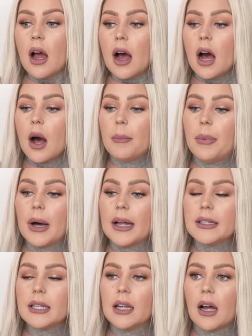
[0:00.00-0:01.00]
uh,
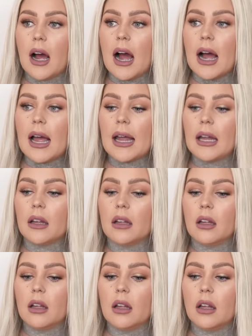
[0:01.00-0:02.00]
but I
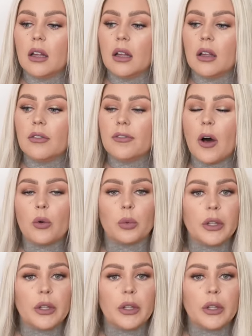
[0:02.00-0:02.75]
felt